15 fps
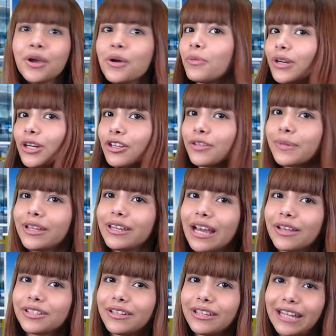Winners will be
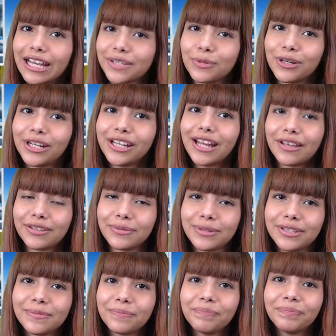announced on the next morning announcements.